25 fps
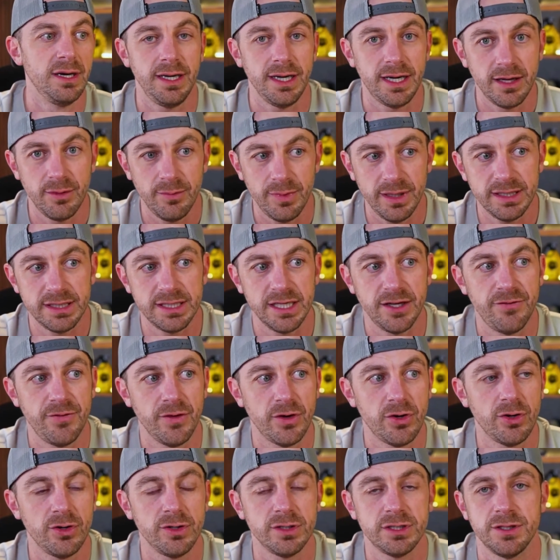it can be
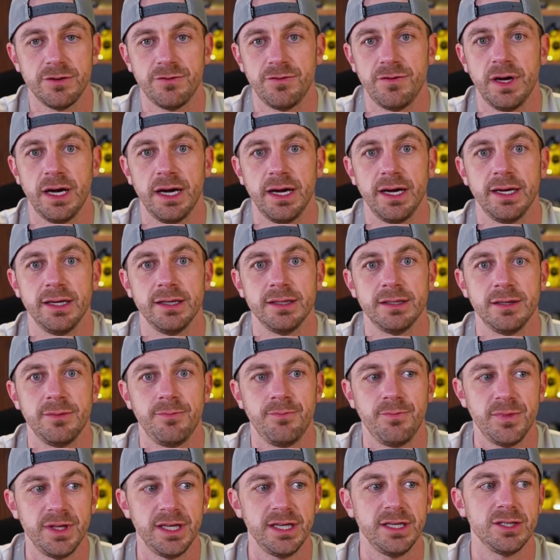difficult to find
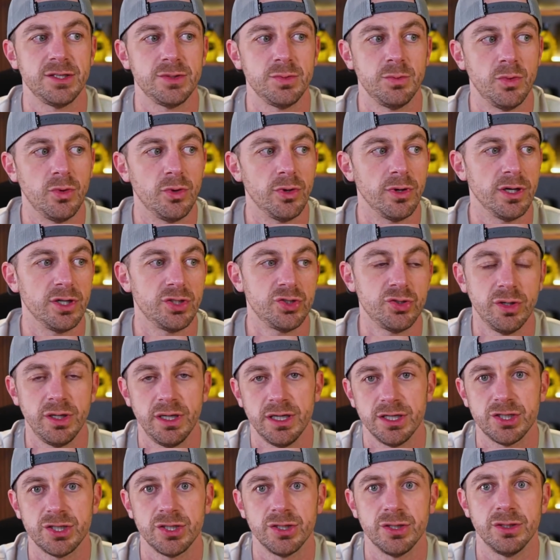these more
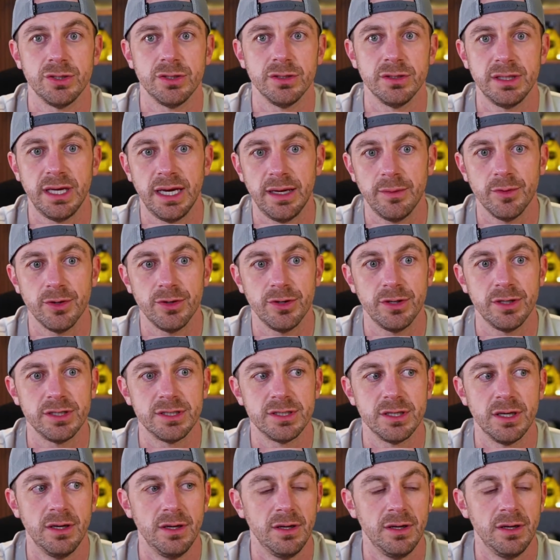traditional neighborhoods.